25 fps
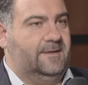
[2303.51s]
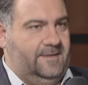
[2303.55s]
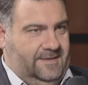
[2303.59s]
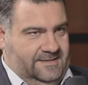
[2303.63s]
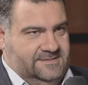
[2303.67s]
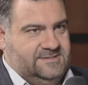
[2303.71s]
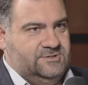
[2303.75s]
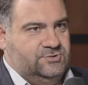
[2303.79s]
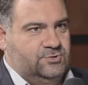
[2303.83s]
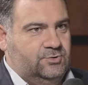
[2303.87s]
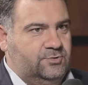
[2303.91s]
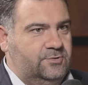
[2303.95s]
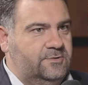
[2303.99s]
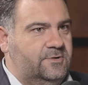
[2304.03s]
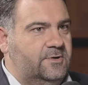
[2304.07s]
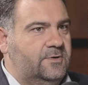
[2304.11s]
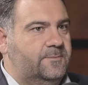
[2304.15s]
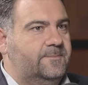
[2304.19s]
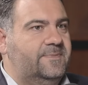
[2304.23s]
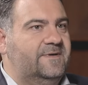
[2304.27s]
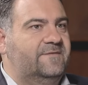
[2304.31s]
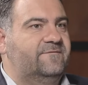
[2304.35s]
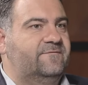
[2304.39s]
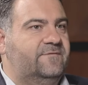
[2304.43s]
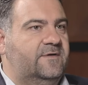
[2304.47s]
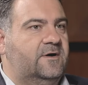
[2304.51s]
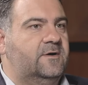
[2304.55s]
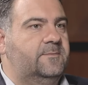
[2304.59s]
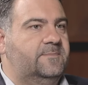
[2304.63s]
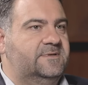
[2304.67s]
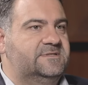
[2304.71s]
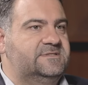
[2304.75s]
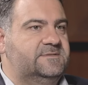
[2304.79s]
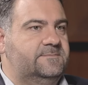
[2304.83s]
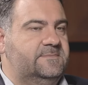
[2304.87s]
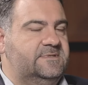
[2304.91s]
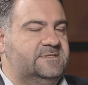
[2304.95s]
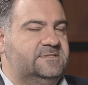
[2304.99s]
as I told you, they're very
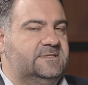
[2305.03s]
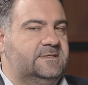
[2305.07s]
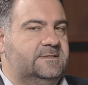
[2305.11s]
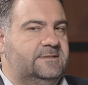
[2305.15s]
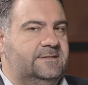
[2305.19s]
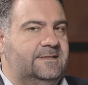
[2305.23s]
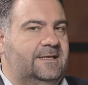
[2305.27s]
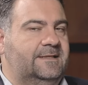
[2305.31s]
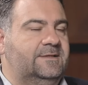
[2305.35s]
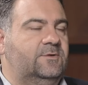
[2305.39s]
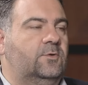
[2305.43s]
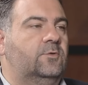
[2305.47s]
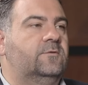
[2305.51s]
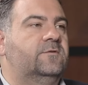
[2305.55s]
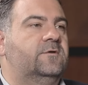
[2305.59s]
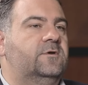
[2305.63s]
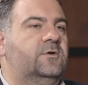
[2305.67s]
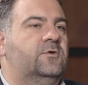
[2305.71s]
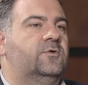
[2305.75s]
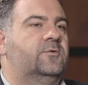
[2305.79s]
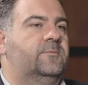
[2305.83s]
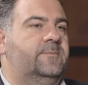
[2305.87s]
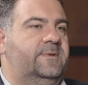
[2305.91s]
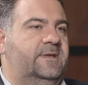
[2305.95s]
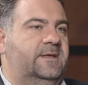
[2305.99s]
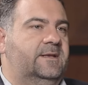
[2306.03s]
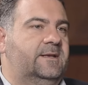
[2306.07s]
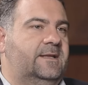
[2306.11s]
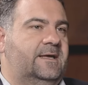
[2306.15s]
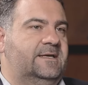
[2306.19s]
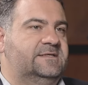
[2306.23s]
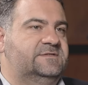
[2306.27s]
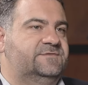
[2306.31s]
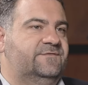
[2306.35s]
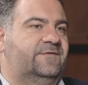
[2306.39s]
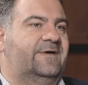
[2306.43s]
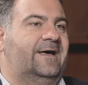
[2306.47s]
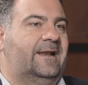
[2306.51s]
pessimistic, not on the
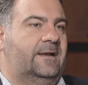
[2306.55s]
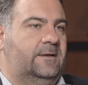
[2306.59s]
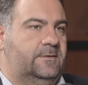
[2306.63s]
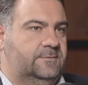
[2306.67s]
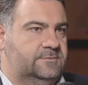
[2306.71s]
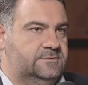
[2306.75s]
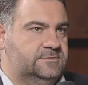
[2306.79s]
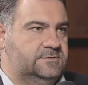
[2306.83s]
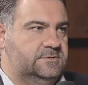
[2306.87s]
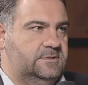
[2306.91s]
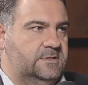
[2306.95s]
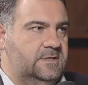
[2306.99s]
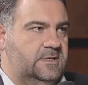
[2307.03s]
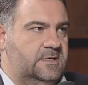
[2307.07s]
Europeanized values,